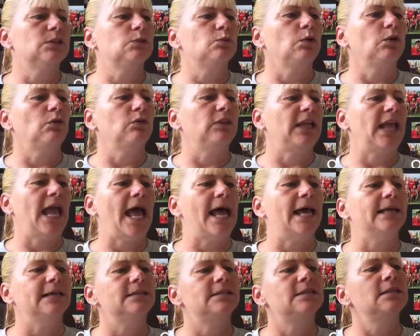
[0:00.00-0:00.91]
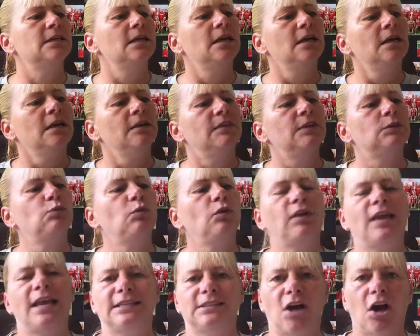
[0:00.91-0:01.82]
This one only has
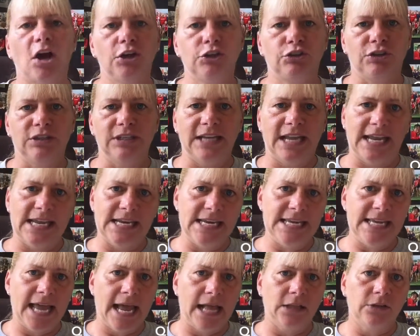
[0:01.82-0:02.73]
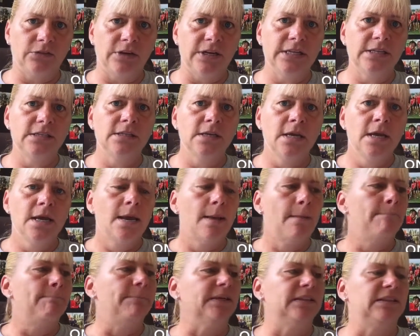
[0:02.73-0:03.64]
180 calories,
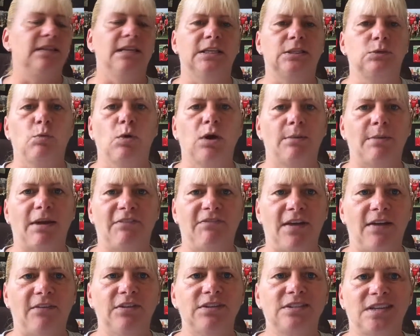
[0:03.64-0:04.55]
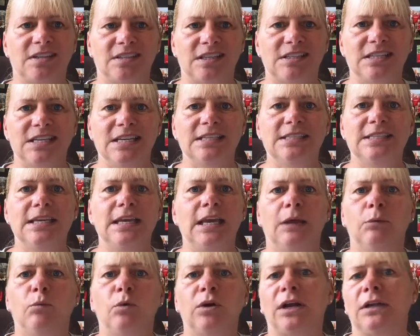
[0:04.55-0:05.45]
but it's one of my favorites because it's easy.
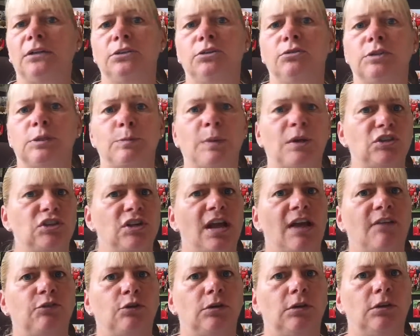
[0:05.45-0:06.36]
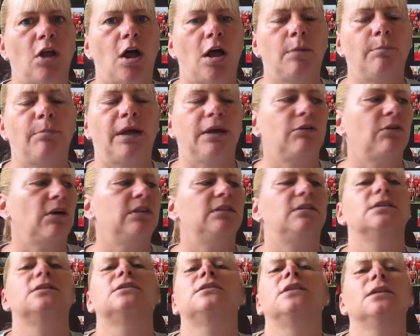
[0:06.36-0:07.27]
And what I'll do, especially after a long bike ride,
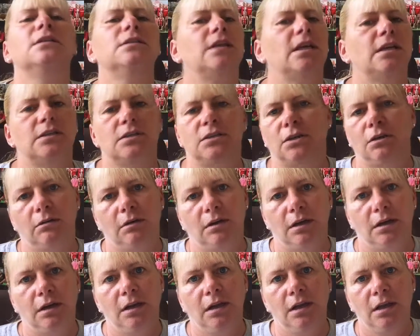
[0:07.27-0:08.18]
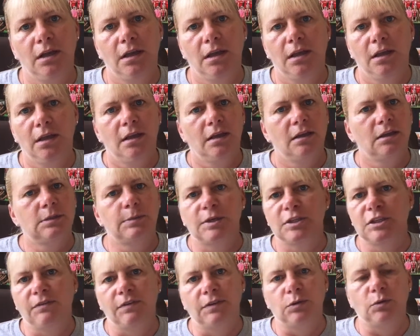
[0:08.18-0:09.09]
this thing tastes so good,
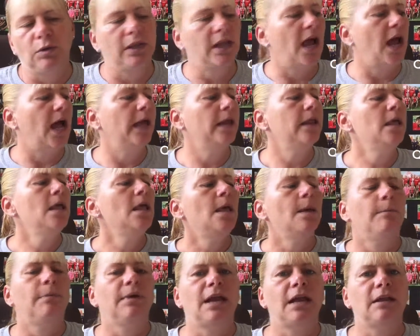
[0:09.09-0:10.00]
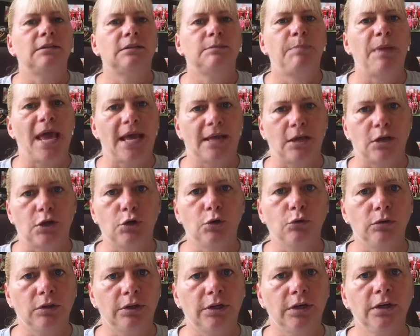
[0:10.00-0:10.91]
especially if it's really hot. But I'll pack a
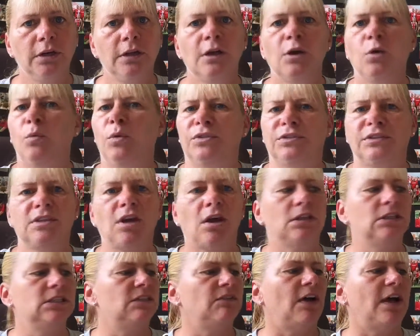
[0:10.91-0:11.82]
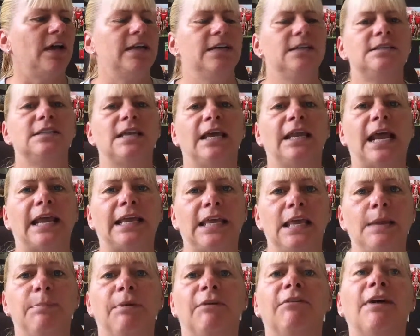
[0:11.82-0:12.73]
cooler with tons of ice, and
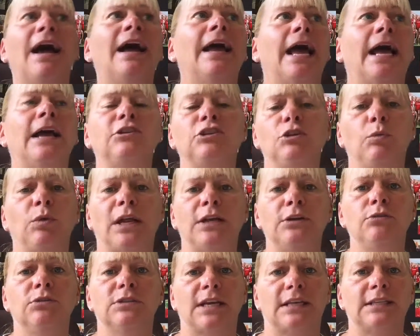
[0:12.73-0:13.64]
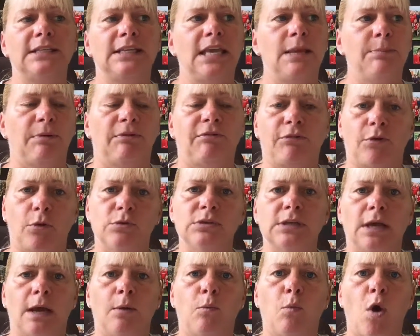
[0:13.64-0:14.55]
what I do is I keep
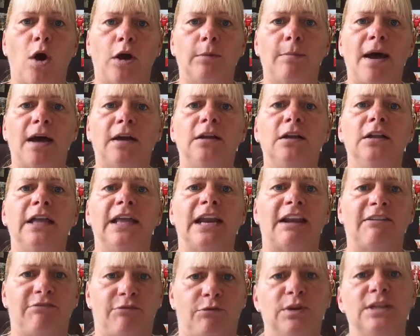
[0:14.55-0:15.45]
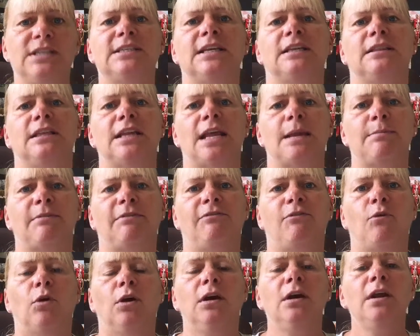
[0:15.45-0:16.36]
a water bottle and I freeze it the night
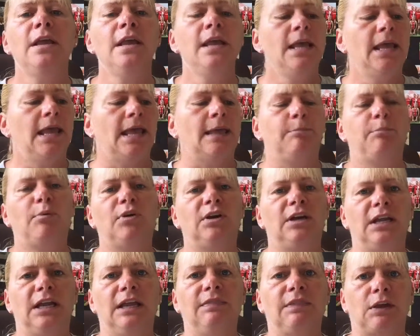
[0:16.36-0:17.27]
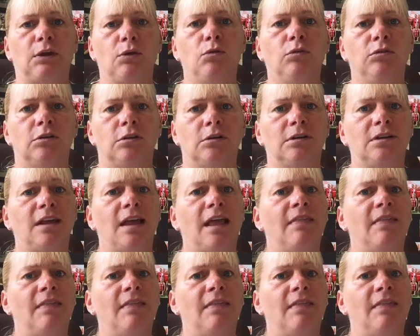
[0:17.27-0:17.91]
before and put it in the cooler.